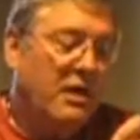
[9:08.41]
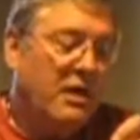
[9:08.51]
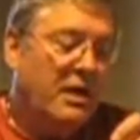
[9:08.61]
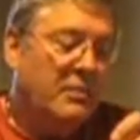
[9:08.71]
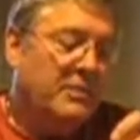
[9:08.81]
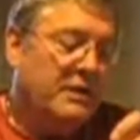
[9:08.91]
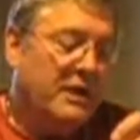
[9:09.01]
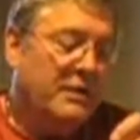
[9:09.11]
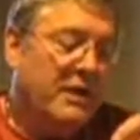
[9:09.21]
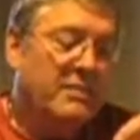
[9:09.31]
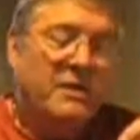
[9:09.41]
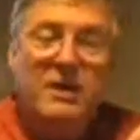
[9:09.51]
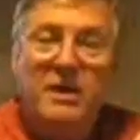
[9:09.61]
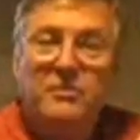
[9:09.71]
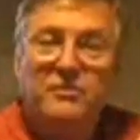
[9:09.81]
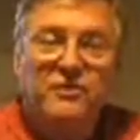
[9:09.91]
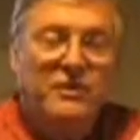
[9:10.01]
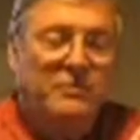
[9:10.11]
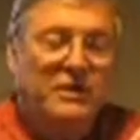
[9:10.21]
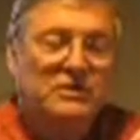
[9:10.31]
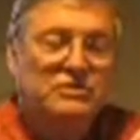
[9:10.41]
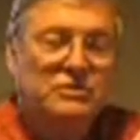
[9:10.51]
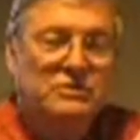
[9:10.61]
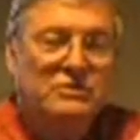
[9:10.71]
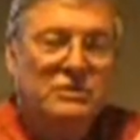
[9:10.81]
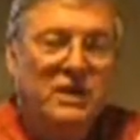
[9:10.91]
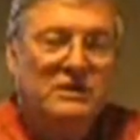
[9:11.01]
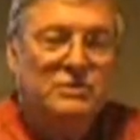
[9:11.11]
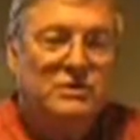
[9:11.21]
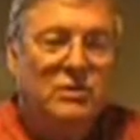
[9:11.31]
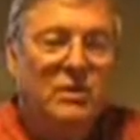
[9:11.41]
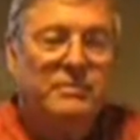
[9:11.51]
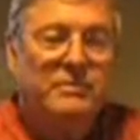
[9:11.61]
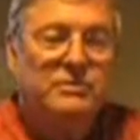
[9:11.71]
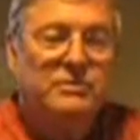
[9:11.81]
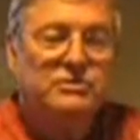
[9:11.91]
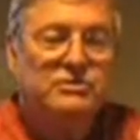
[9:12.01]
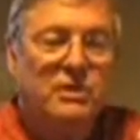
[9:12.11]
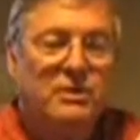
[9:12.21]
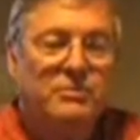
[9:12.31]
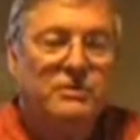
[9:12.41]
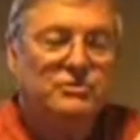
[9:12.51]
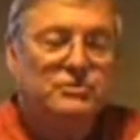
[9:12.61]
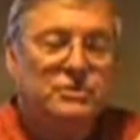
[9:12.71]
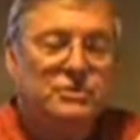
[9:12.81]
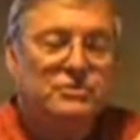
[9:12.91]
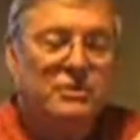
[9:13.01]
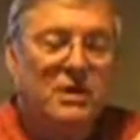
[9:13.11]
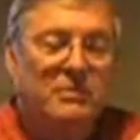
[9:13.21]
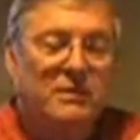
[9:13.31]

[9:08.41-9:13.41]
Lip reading: I mean, high atmospheric pressure, so as we go up into the straw, the pressure is going to drop.